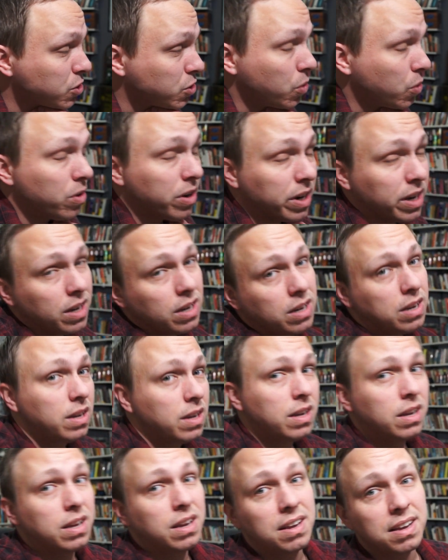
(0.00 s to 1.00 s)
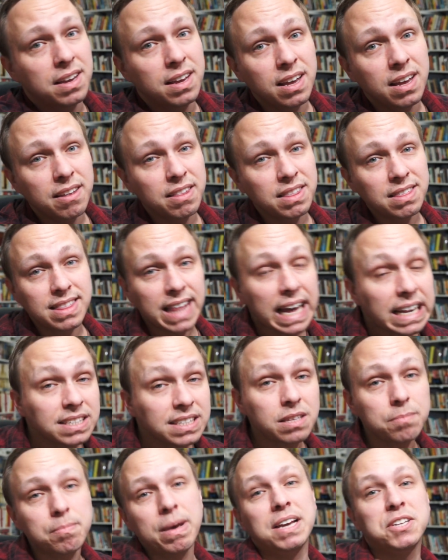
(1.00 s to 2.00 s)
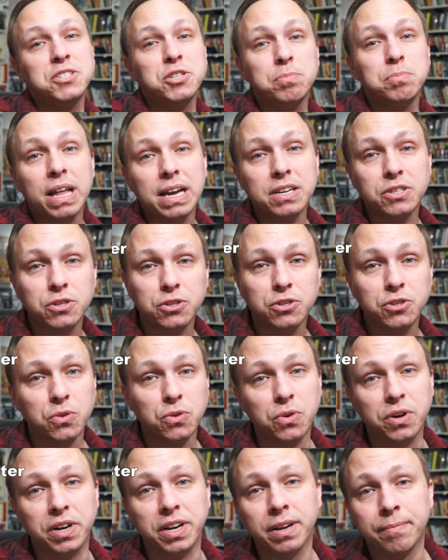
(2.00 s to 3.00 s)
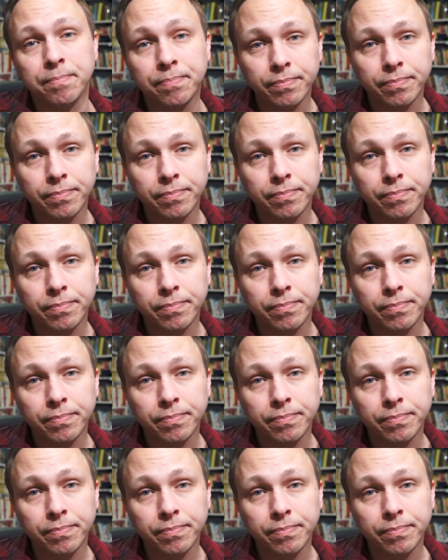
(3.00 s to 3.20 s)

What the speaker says: the story. That's the Master Blaster story.